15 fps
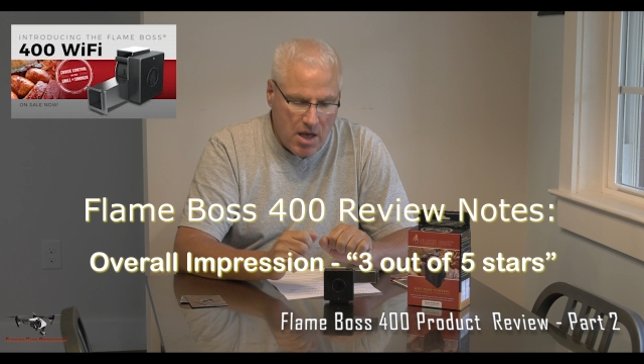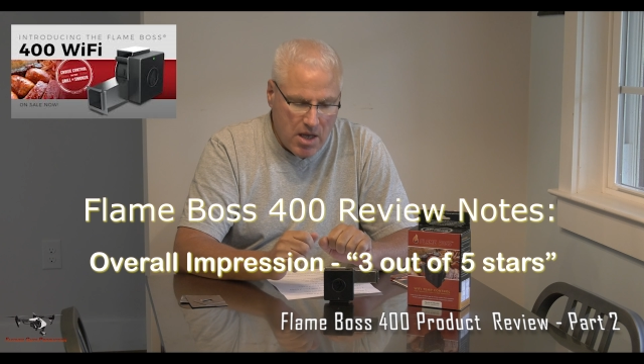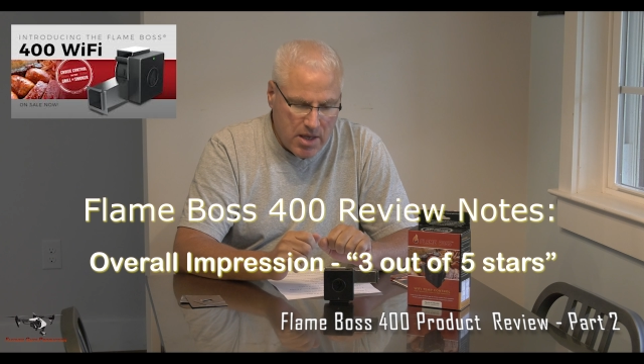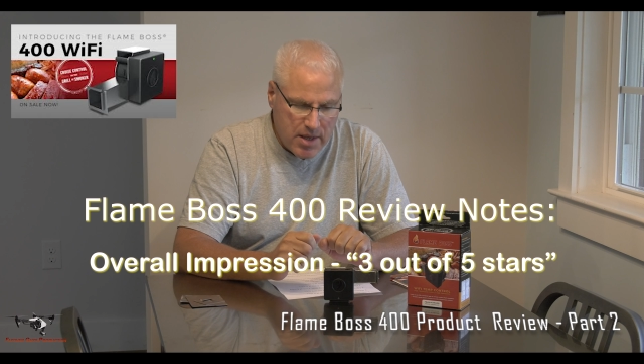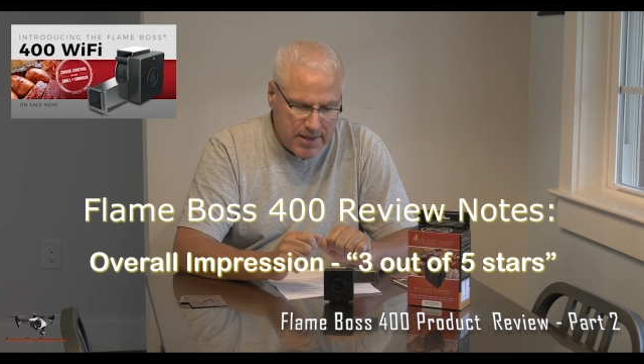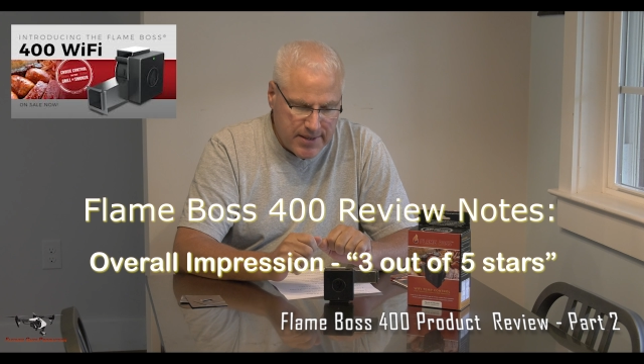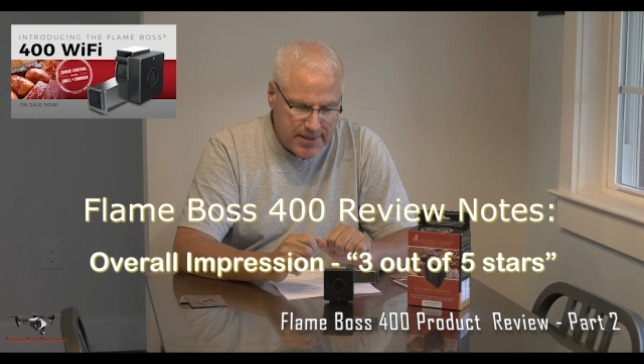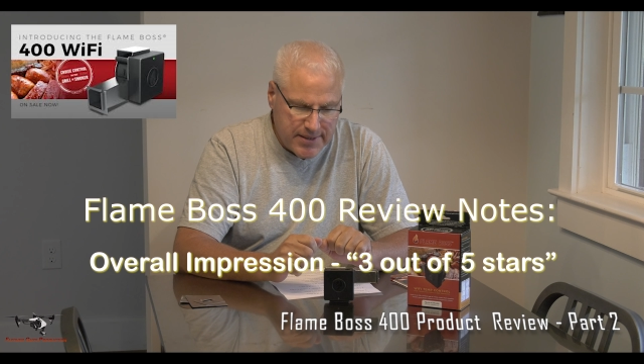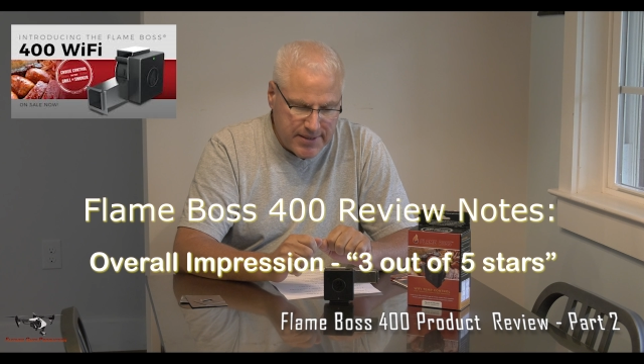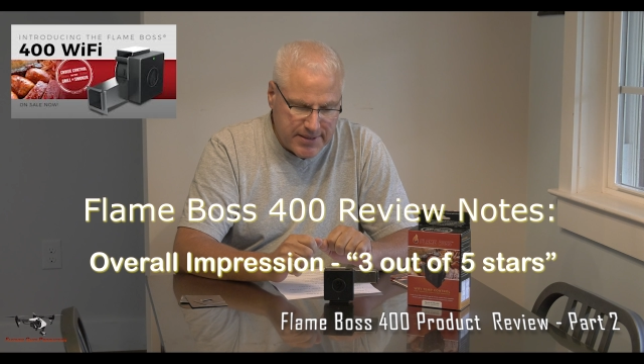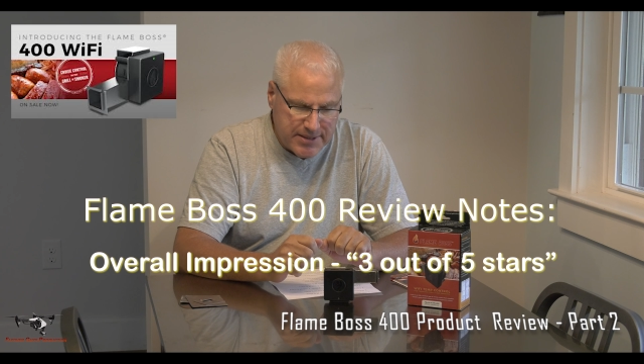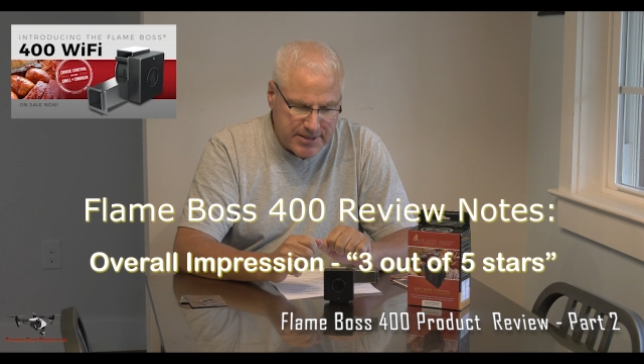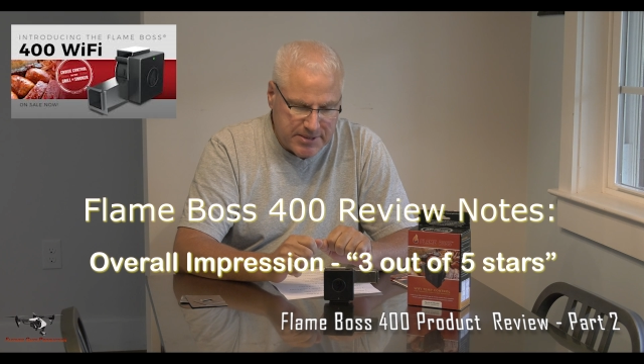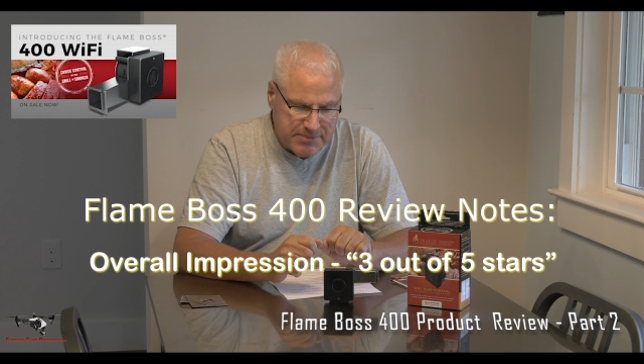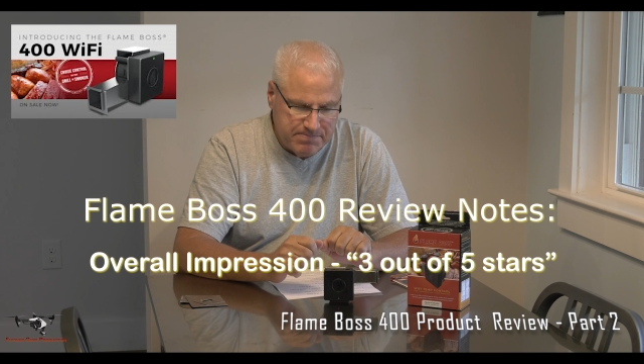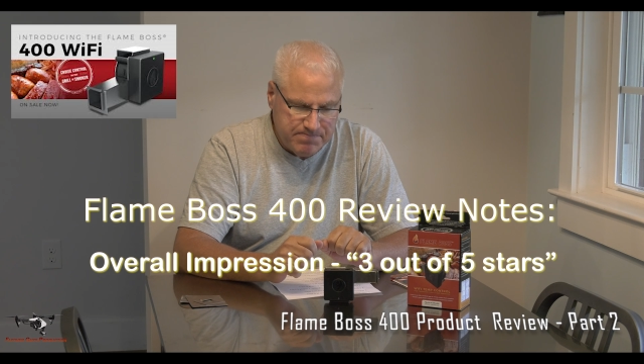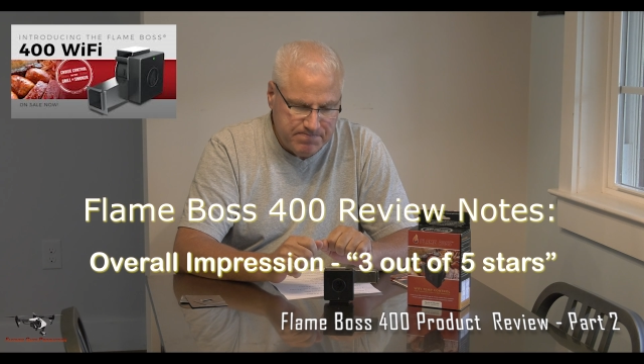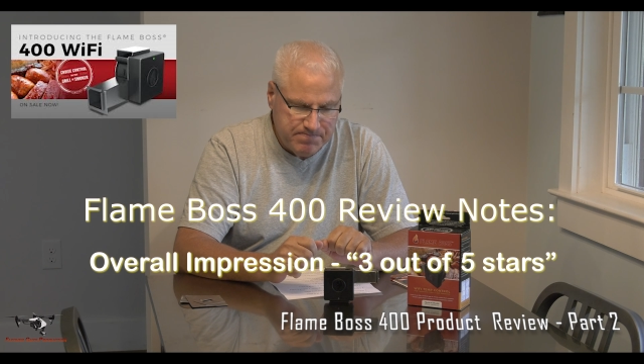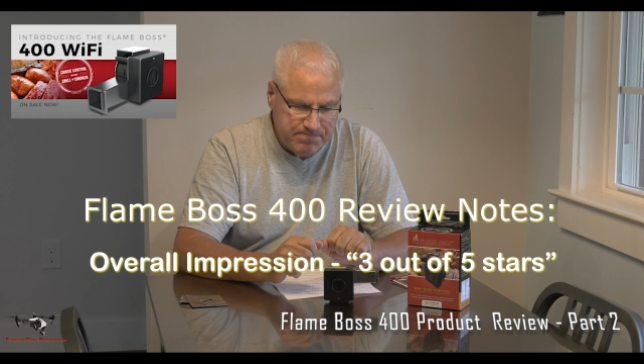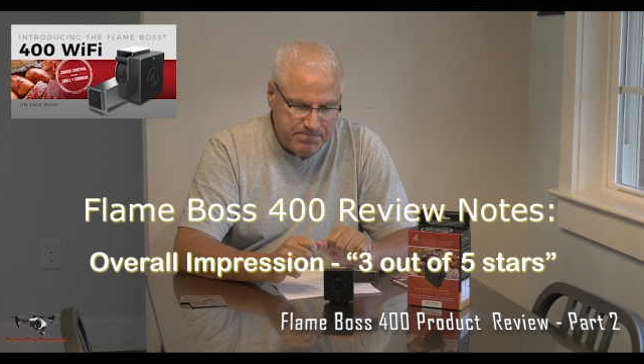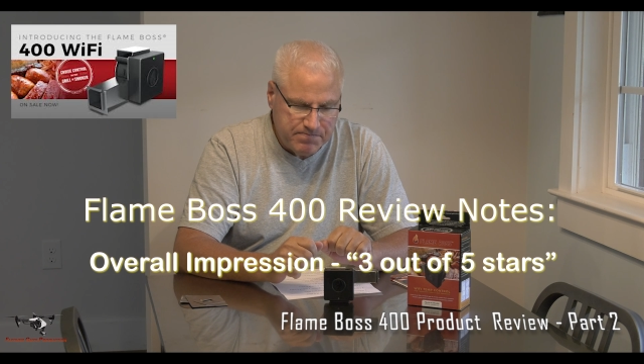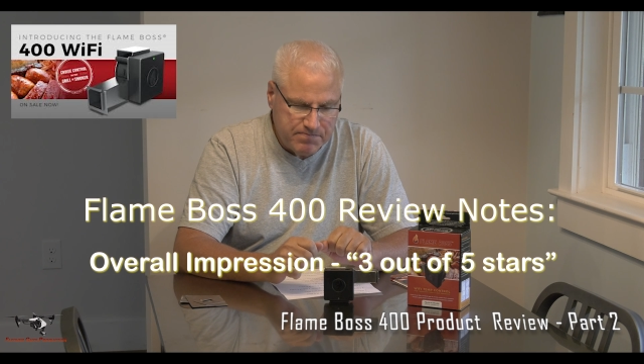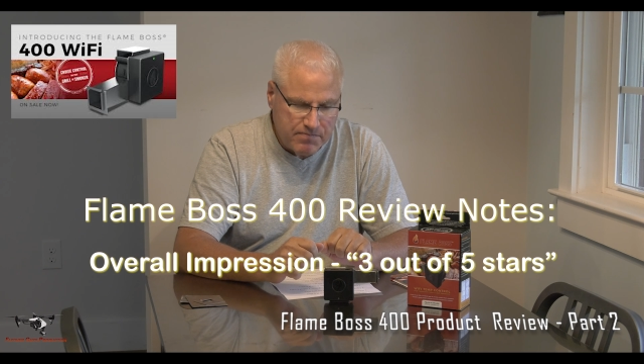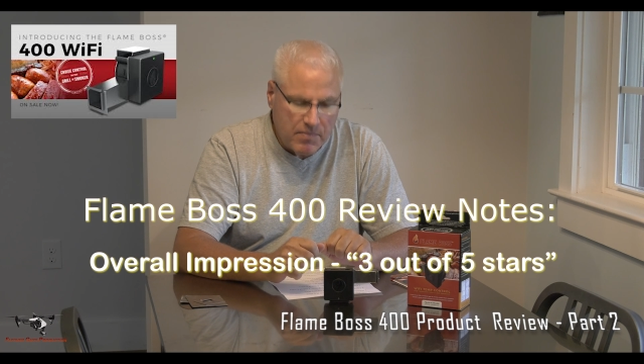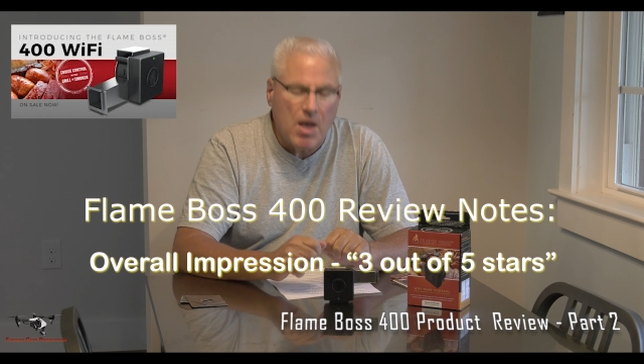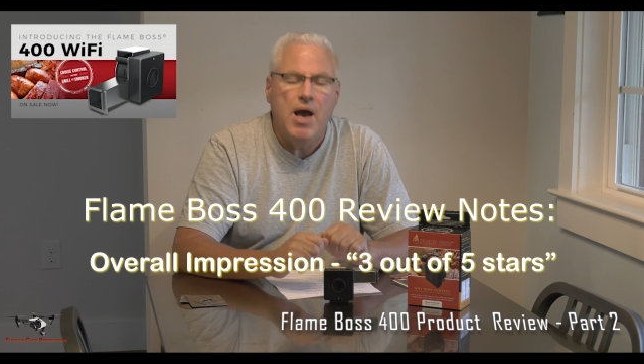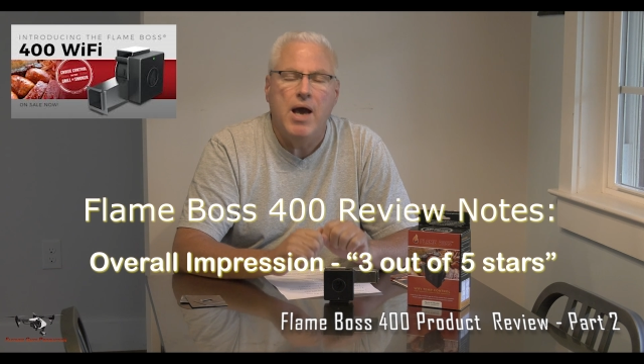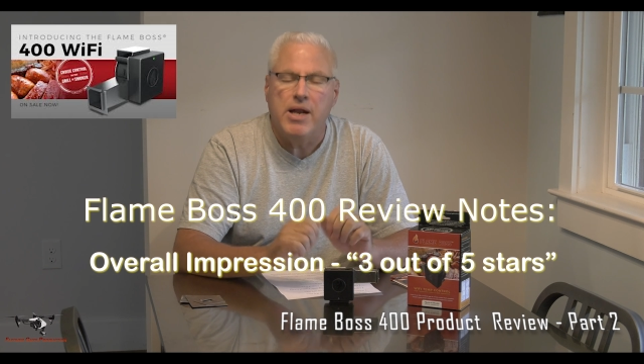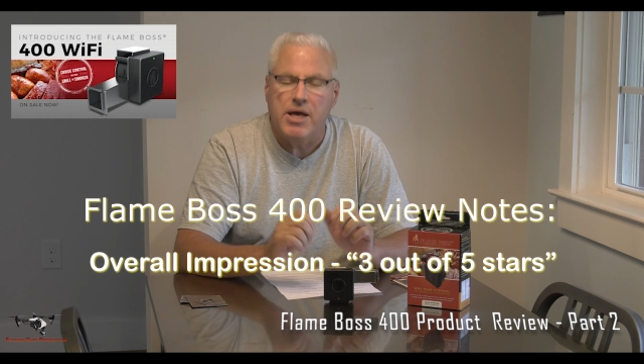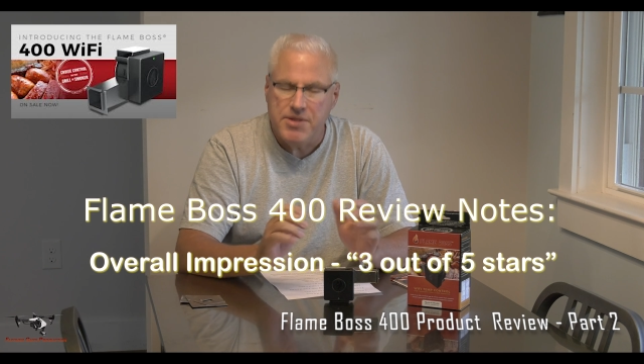And I